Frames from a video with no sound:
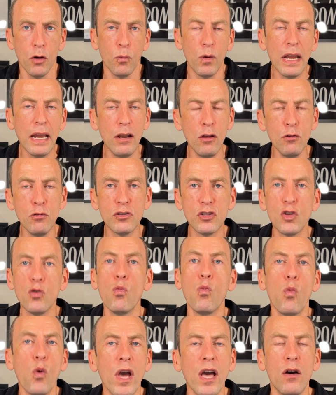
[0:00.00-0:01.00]
We lose
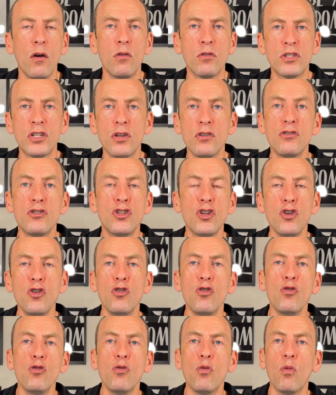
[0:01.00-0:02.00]
the will to
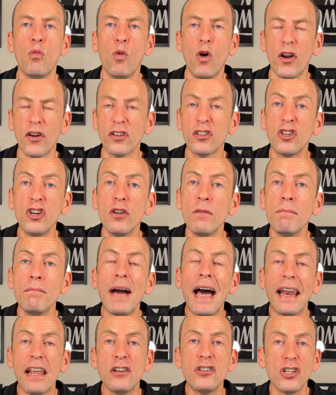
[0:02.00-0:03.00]
do what good
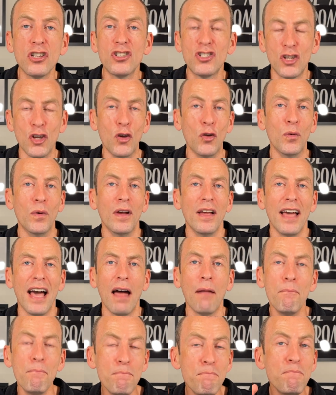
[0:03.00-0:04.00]
managers do
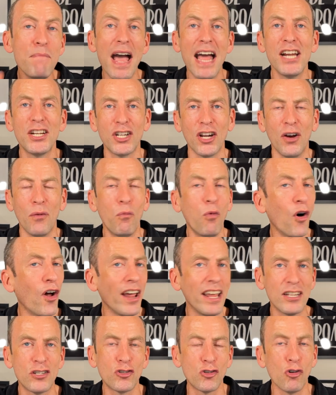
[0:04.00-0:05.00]
and measure
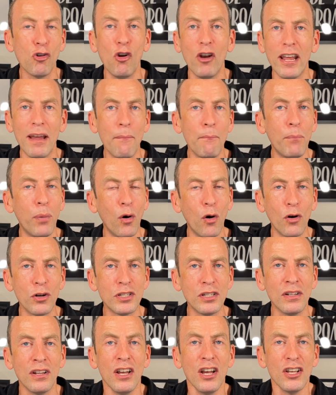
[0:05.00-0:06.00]
what is truly
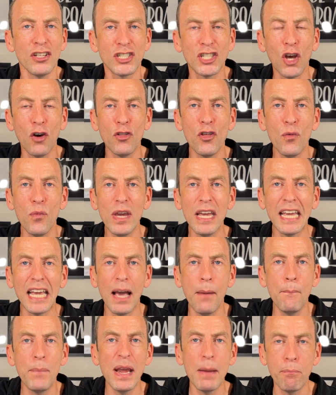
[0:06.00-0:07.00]
important so that we
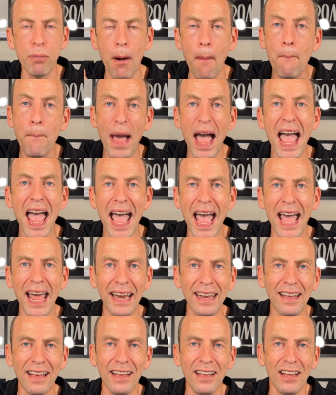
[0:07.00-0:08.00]
can be
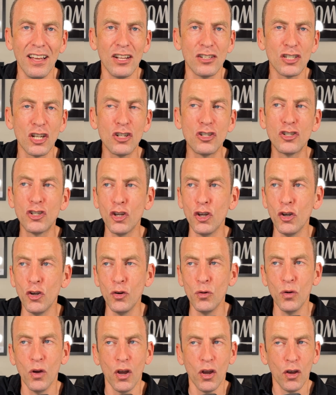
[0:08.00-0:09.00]
prepared to
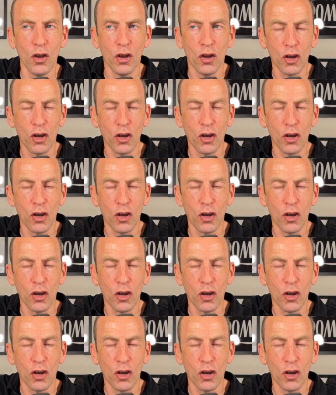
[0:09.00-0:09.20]
do